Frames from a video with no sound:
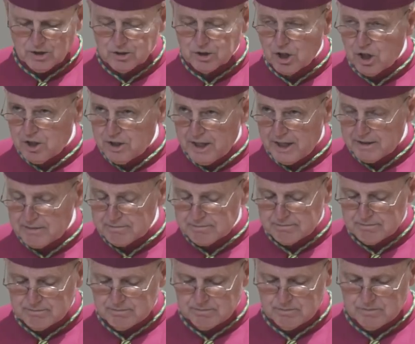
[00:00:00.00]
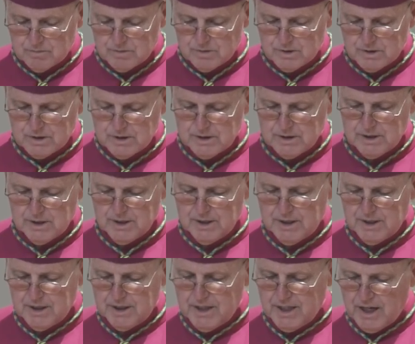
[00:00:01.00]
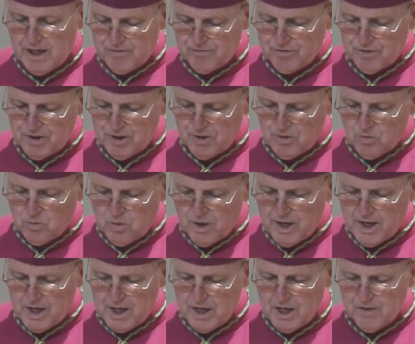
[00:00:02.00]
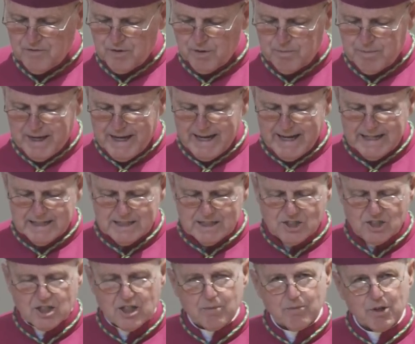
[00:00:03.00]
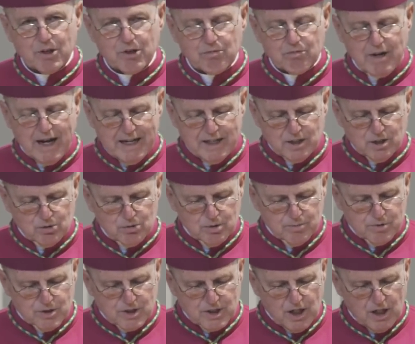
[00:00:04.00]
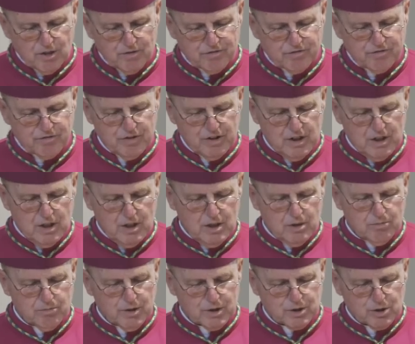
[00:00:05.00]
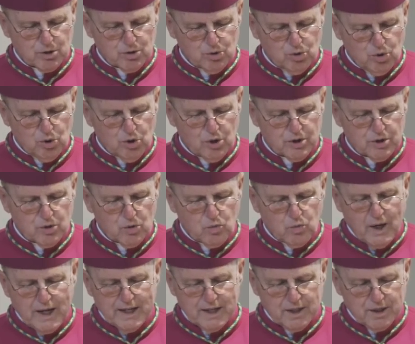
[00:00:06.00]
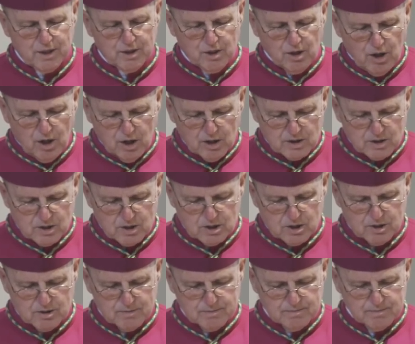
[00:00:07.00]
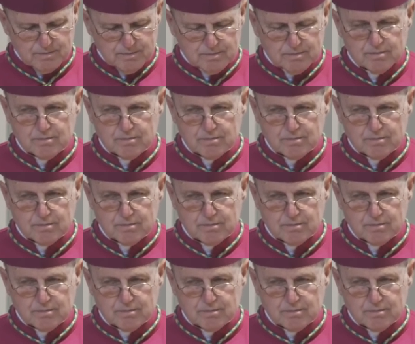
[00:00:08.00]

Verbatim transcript: shall turn it. Every way of a man seemeth right to himself, but the Lord weigheth the hearts.